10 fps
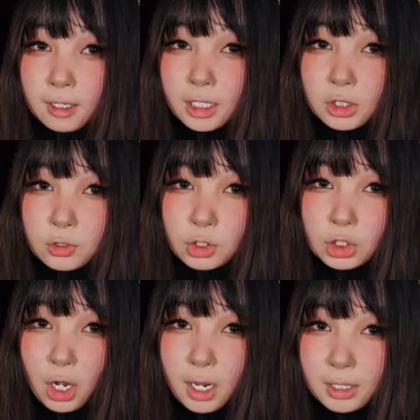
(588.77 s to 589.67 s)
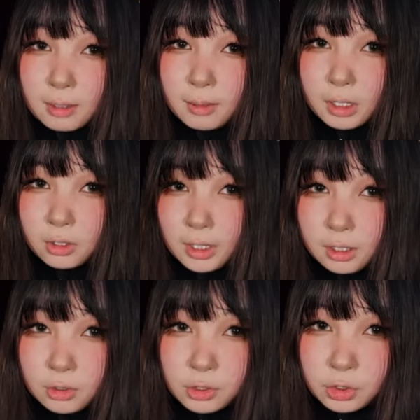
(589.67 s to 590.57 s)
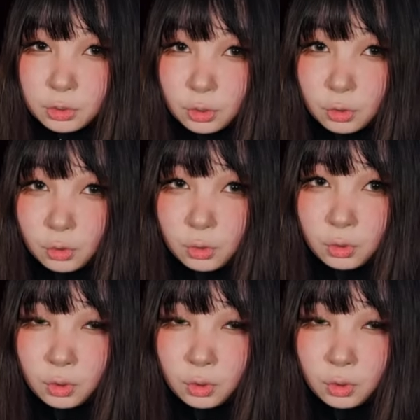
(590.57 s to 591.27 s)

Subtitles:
Like there's a dot in the middle and then there's a circle.